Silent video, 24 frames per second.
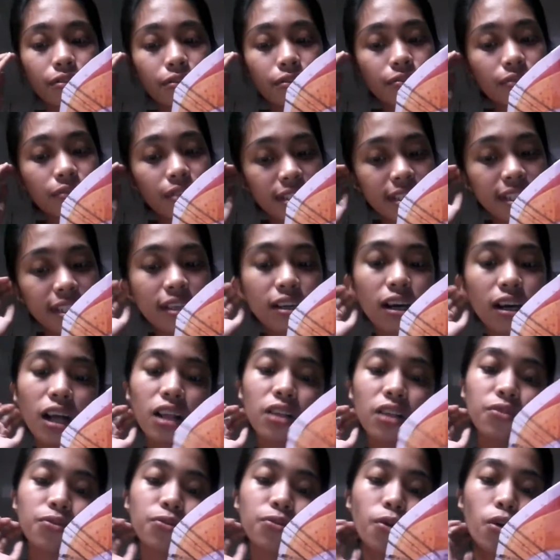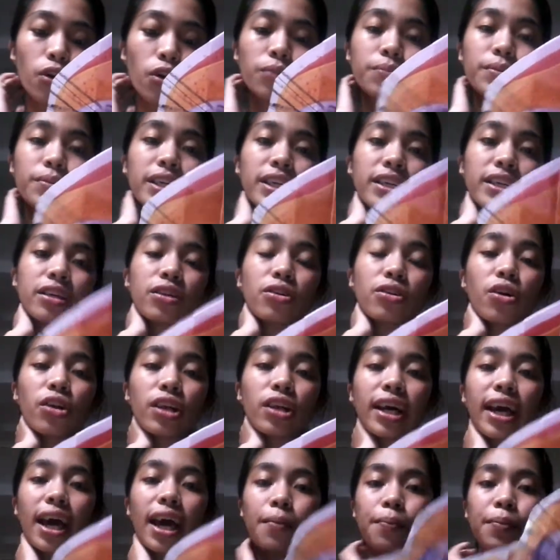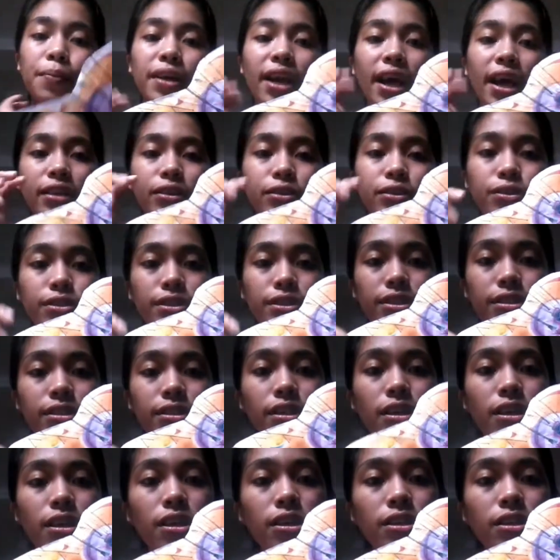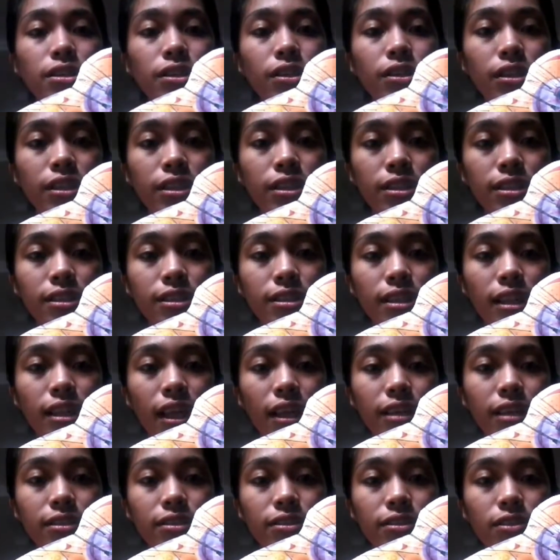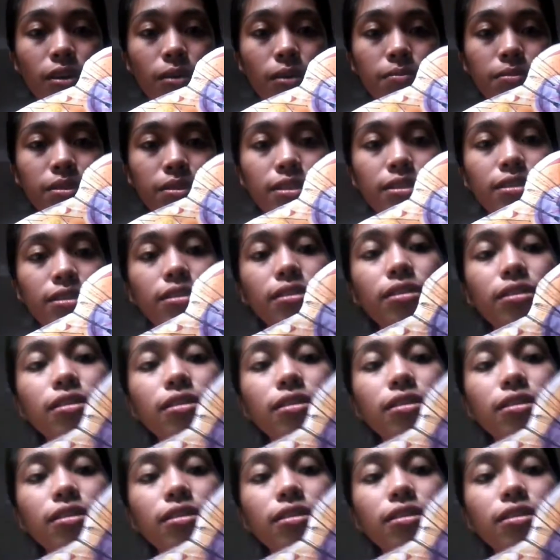vesicle formed in the Golgi apparatus. So this is the lysosomes.